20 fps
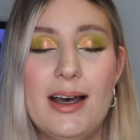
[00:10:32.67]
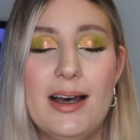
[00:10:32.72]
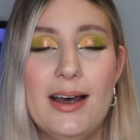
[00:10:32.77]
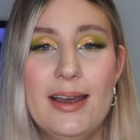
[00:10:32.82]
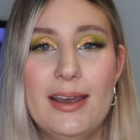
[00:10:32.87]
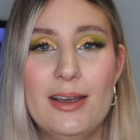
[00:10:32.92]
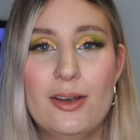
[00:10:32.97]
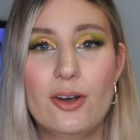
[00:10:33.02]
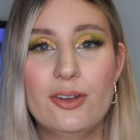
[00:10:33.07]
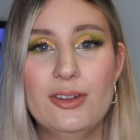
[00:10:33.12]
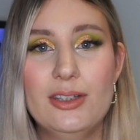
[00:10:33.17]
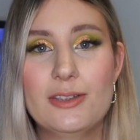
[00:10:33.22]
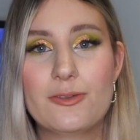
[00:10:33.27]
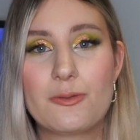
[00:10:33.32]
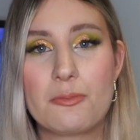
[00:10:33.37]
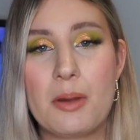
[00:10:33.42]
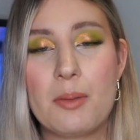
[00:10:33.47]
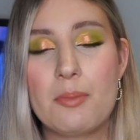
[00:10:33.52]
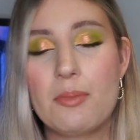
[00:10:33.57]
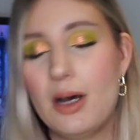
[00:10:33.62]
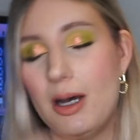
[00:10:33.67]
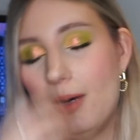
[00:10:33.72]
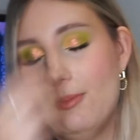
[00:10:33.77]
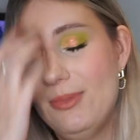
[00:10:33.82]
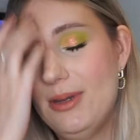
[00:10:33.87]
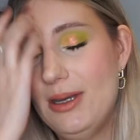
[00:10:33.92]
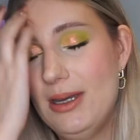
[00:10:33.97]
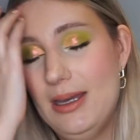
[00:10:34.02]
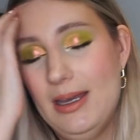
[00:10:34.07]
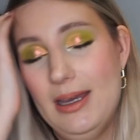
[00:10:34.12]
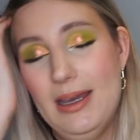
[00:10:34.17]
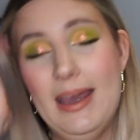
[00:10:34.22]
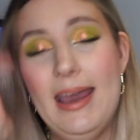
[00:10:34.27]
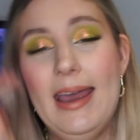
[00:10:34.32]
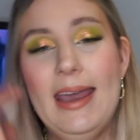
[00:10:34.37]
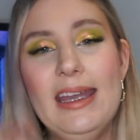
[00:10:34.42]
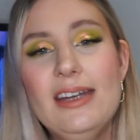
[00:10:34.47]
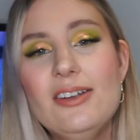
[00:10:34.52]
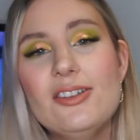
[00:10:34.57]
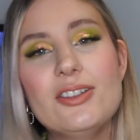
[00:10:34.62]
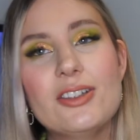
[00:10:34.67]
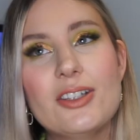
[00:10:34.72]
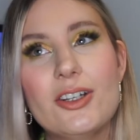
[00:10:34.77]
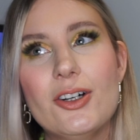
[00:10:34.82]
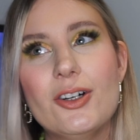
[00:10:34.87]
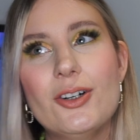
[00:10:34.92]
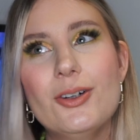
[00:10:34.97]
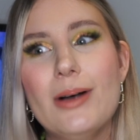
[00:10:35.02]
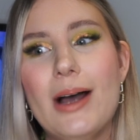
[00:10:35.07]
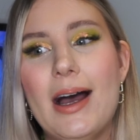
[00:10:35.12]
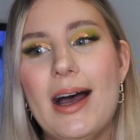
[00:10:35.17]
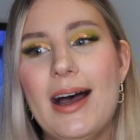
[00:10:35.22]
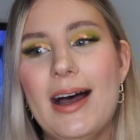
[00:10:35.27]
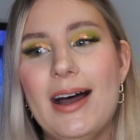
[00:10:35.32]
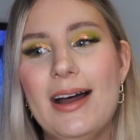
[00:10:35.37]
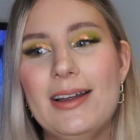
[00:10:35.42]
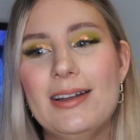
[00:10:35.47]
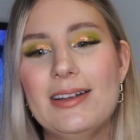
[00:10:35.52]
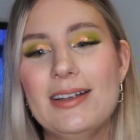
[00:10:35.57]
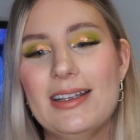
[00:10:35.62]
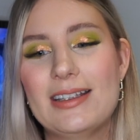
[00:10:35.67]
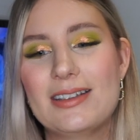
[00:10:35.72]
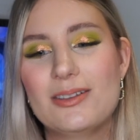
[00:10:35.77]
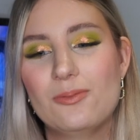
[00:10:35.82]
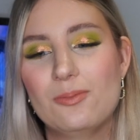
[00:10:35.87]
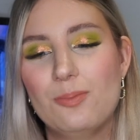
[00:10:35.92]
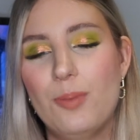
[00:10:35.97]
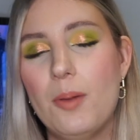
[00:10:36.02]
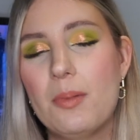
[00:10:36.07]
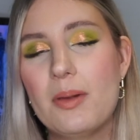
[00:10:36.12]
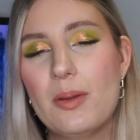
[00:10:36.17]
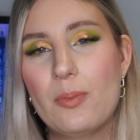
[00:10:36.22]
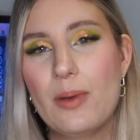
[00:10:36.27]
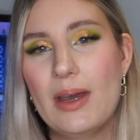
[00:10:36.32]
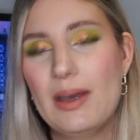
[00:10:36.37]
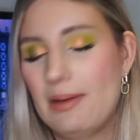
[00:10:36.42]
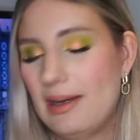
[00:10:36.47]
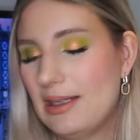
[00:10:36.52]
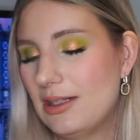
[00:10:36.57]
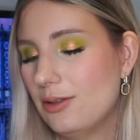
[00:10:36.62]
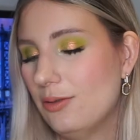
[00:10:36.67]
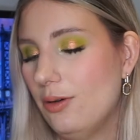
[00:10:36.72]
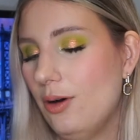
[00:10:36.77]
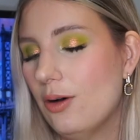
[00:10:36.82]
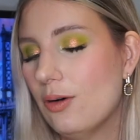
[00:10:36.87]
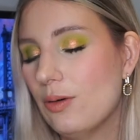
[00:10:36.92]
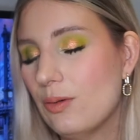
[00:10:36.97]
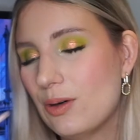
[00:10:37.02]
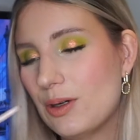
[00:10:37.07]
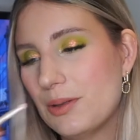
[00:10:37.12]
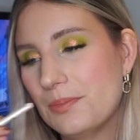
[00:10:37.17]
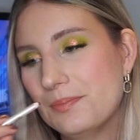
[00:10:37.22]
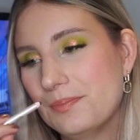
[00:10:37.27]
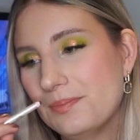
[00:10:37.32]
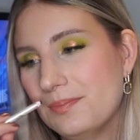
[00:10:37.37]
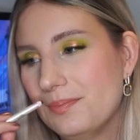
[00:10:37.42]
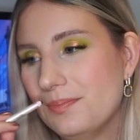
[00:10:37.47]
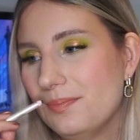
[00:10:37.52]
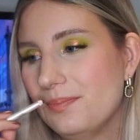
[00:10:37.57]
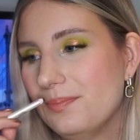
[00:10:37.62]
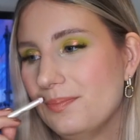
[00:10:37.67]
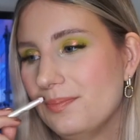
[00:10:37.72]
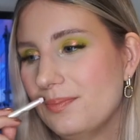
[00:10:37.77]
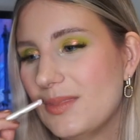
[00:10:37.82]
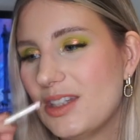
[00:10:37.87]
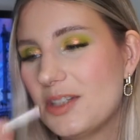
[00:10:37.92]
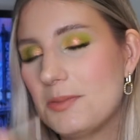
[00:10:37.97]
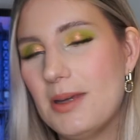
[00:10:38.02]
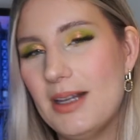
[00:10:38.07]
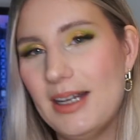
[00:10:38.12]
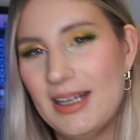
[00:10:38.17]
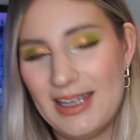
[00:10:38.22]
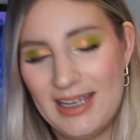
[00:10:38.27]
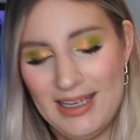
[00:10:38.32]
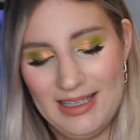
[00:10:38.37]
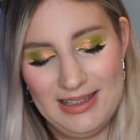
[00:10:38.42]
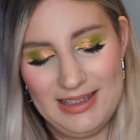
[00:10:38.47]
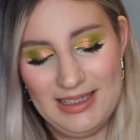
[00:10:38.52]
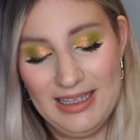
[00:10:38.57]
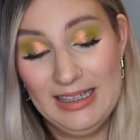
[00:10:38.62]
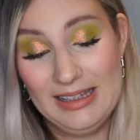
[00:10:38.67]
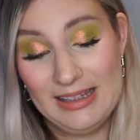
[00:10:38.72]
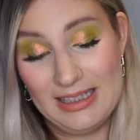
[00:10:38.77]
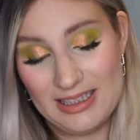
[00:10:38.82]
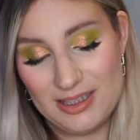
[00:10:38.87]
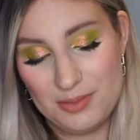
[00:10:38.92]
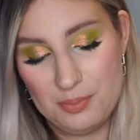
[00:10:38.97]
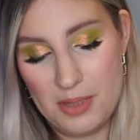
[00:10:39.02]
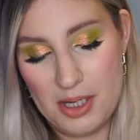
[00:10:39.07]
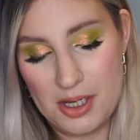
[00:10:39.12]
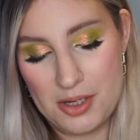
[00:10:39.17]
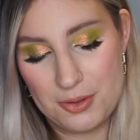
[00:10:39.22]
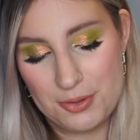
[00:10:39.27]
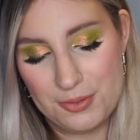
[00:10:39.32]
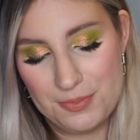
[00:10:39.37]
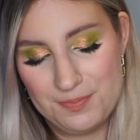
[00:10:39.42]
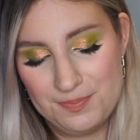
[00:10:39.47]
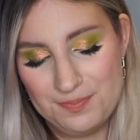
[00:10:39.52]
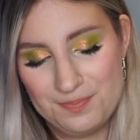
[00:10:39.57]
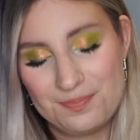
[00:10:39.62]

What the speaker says: I got this from my mum ages ago, and it's probably way, way too old. Smelling it, it does smell